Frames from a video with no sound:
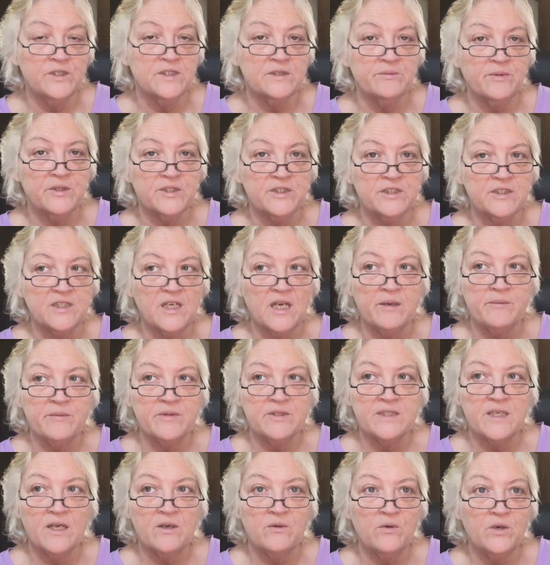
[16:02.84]
as much time
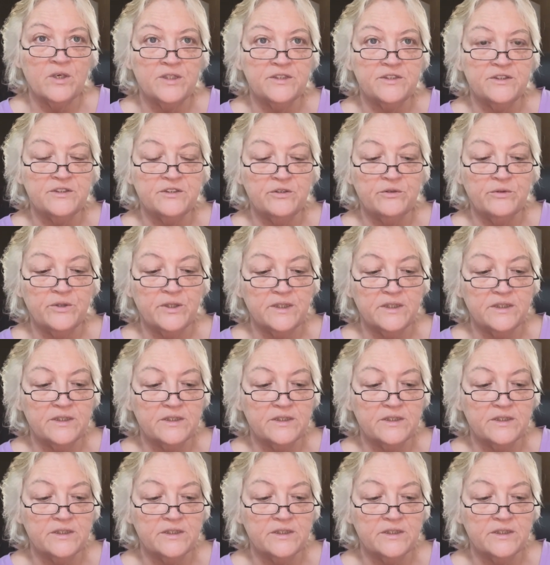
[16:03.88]
as I was to it.